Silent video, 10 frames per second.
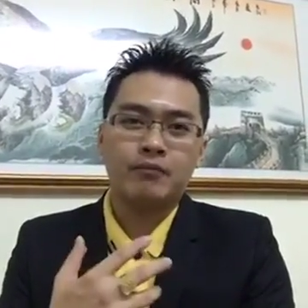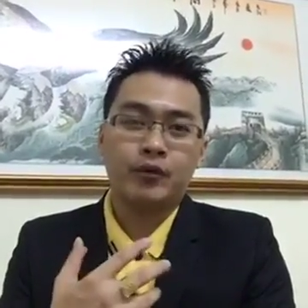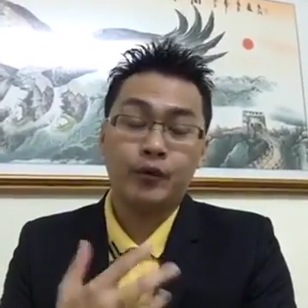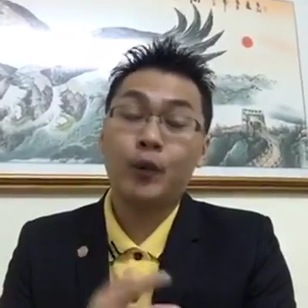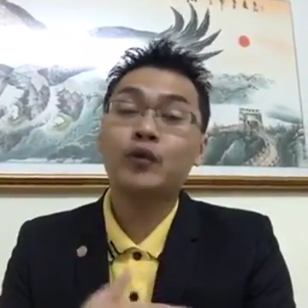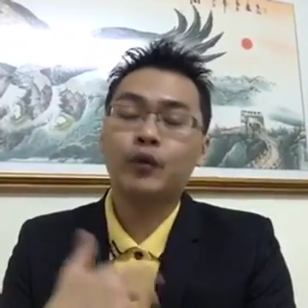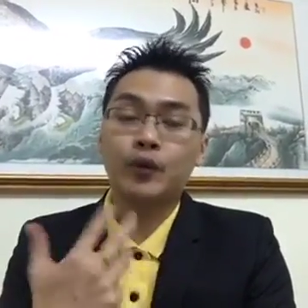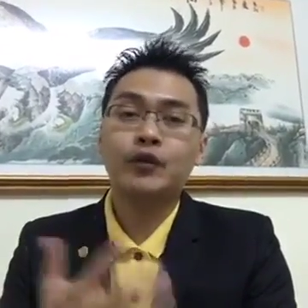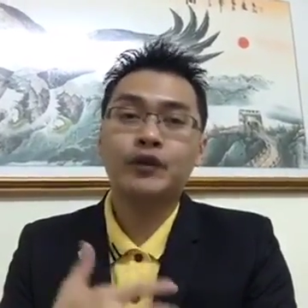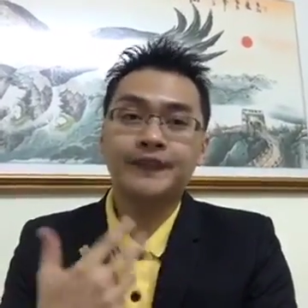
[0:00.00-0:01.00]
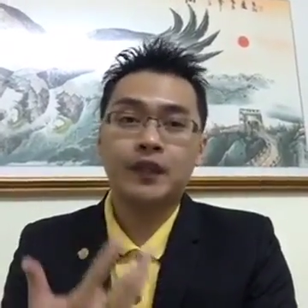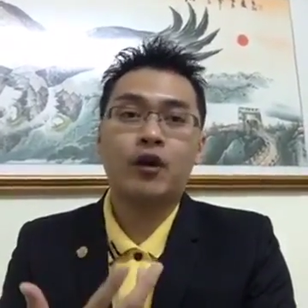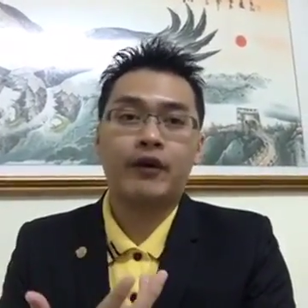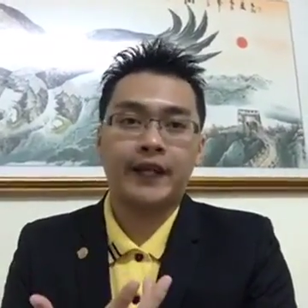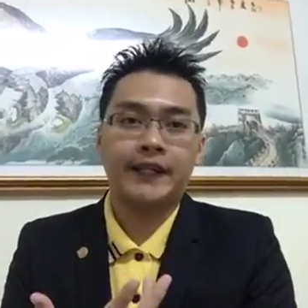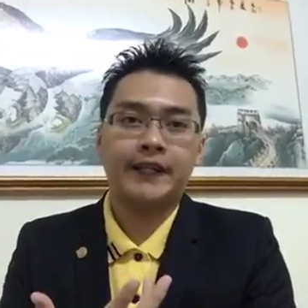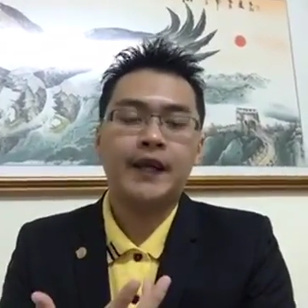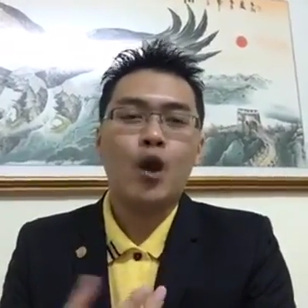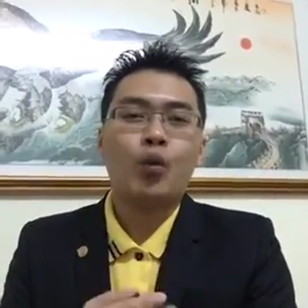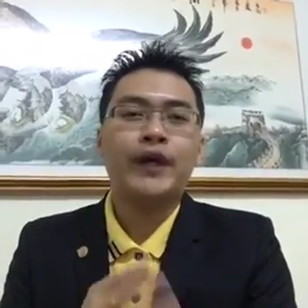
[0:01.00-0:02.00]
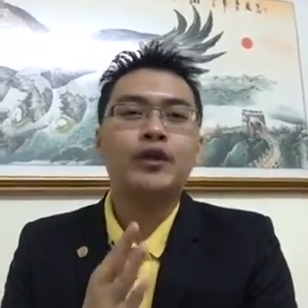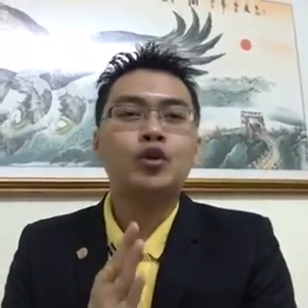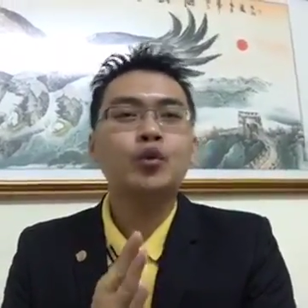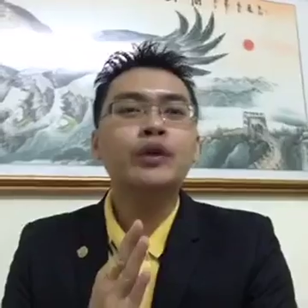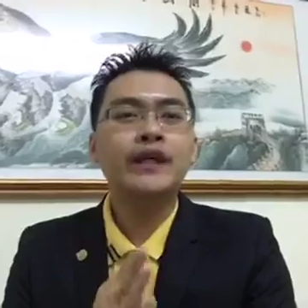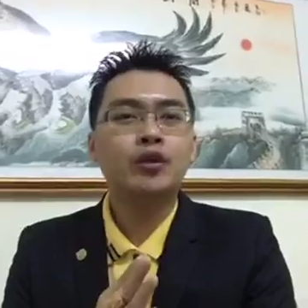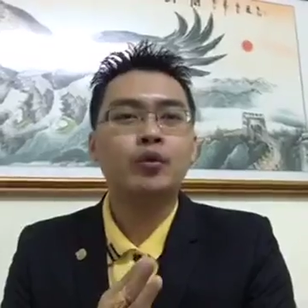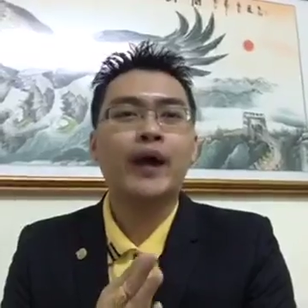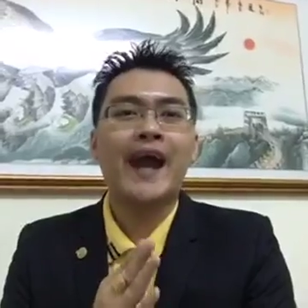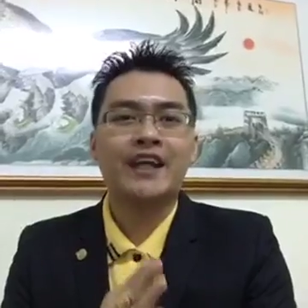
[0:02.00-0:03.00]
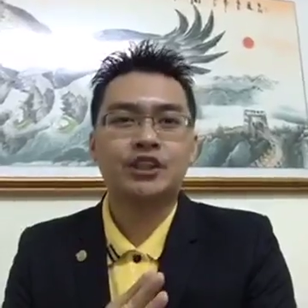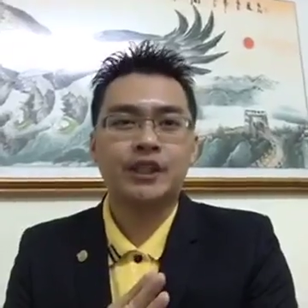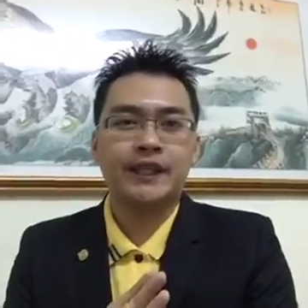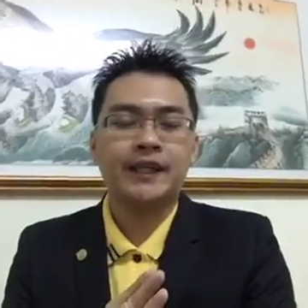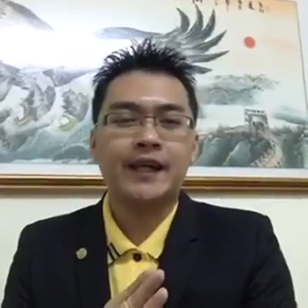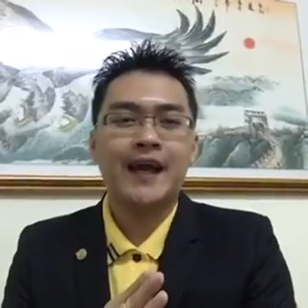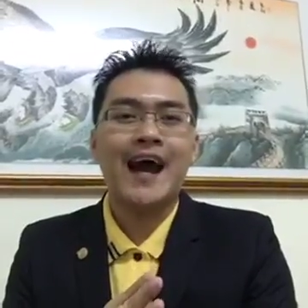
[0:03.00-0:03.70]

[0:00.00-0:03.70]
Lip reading: we want to use it correctly, we do need to actually